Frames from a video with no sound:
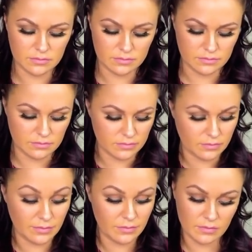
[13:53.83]
Mm.
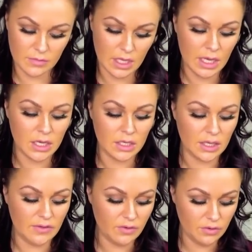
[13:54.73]

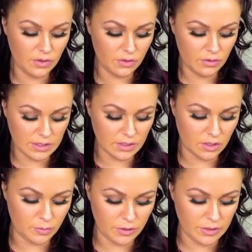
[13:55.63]
They view you as
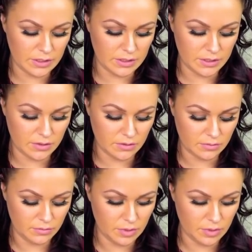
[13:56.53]
heartbroken too,